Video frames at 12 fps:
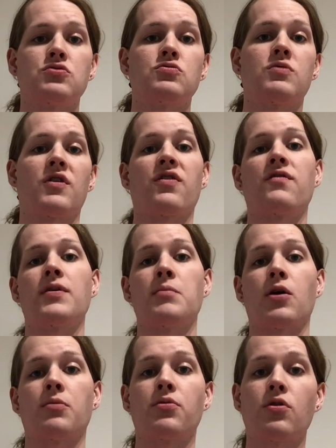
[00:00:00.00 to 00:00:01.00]
to with
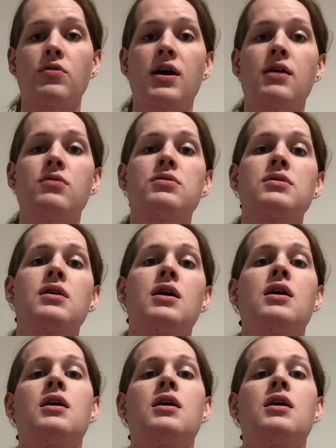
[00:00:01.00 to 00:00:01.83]
female pronouns,